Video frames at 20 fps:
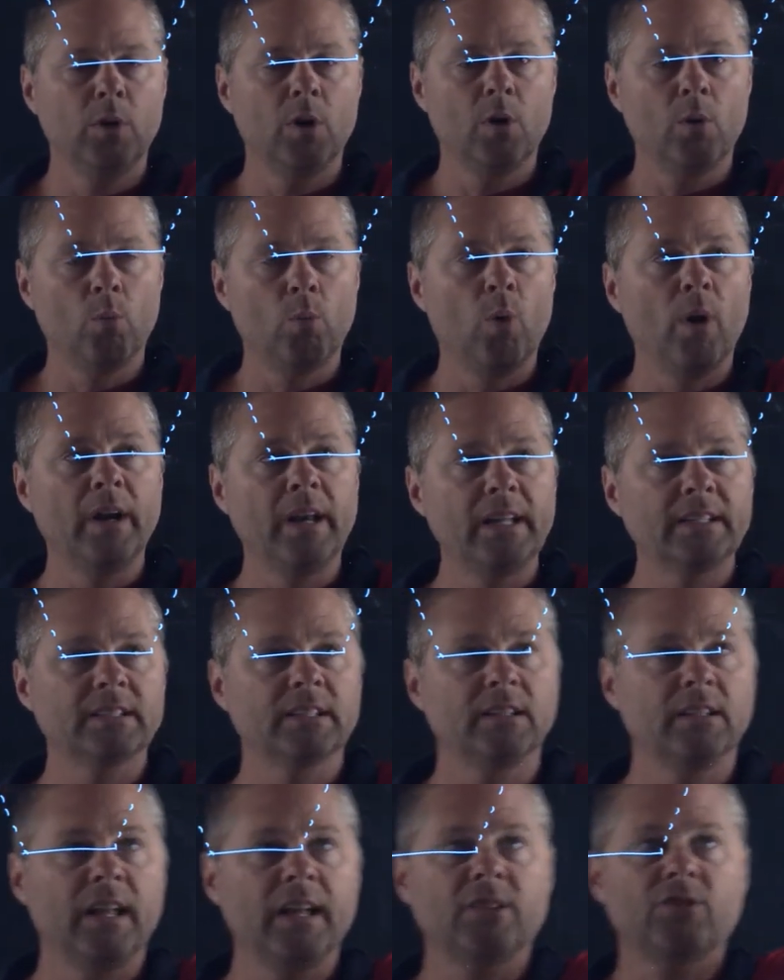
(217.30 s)
1s
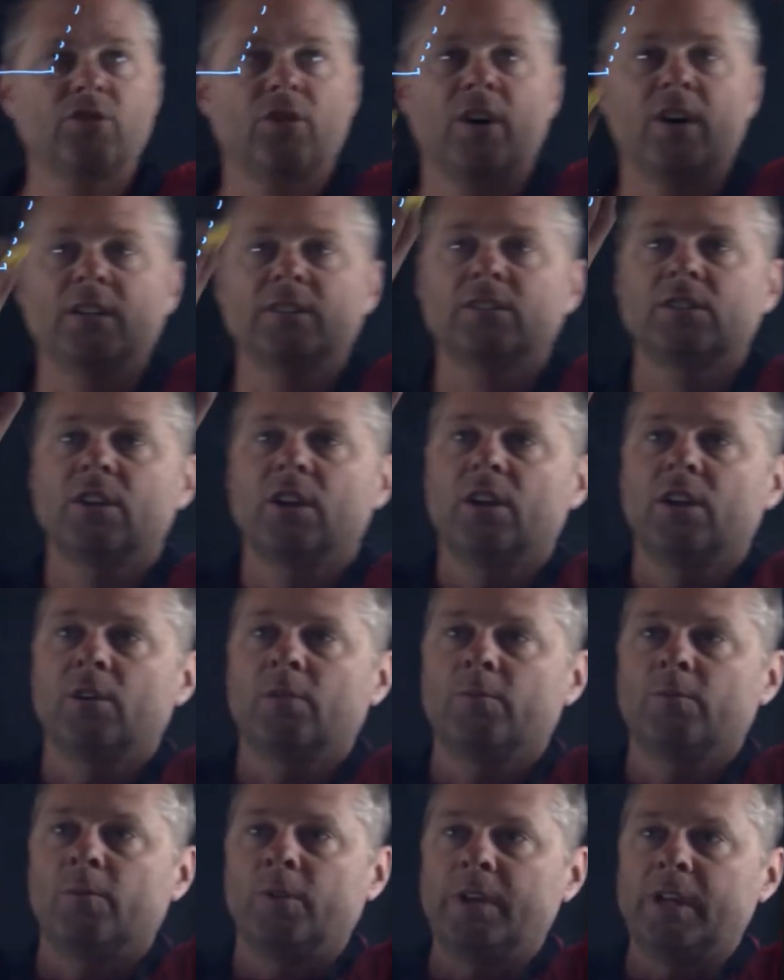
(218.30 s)
electrons
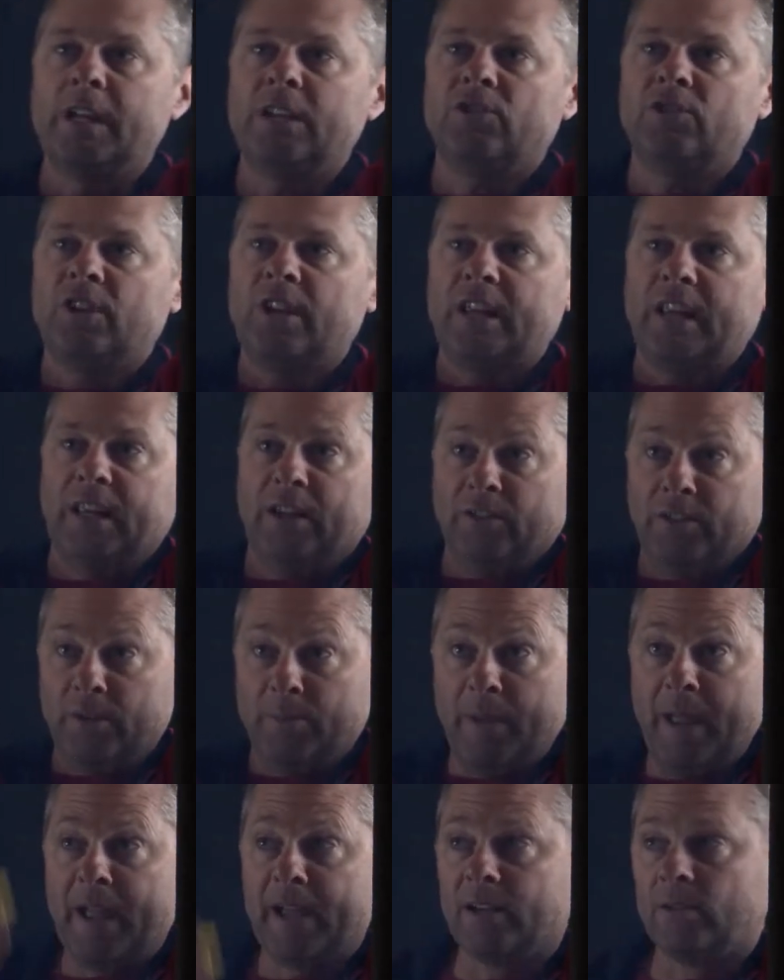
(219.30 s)
for each helium
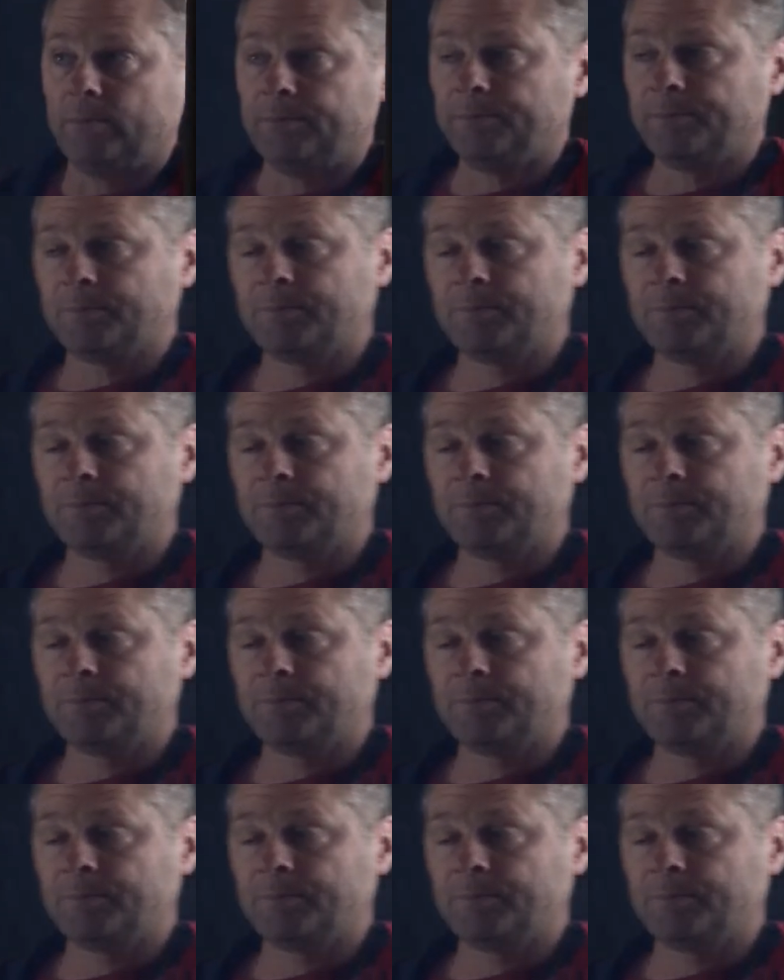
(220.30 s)
atom.